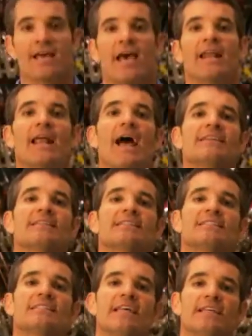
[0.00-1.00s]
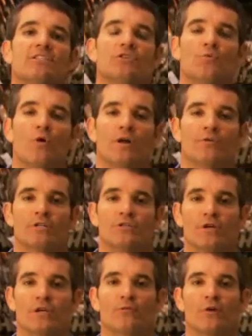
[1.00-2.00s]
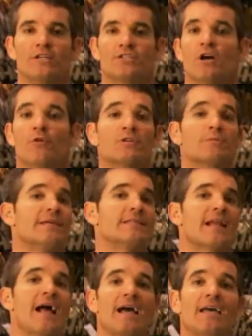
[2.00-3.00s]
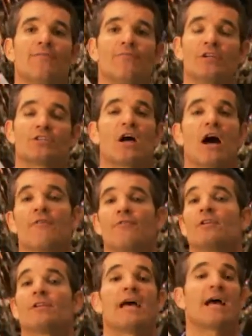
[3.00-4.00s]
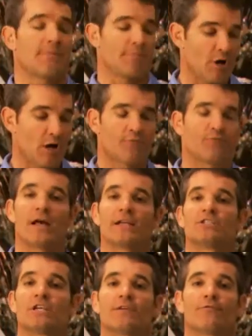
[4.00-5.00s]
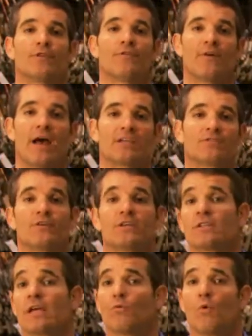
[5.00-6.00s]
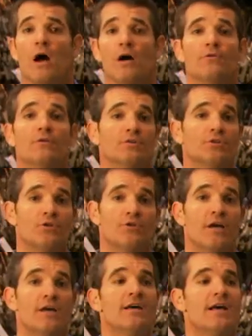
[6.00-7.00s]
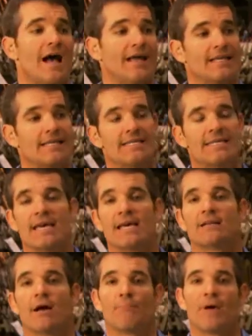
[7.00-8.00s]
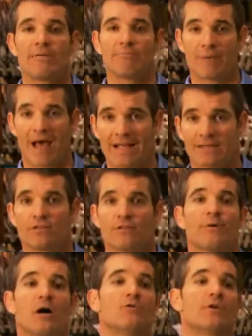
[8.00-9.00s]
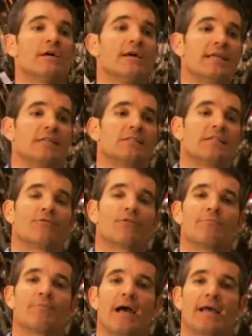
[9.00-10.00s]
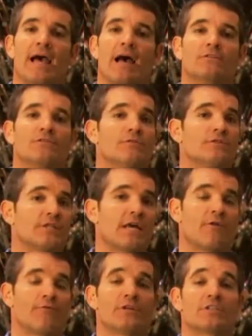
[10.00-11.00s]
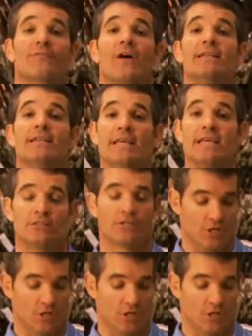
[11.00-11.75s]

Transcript: and it has a six to one retrieve ratio, which means that I can fish confidently. I can butterfly jig for the fast fish like wahoo or tuna. I can get a bait back to the boat and deliver it back out to a sailfish if I need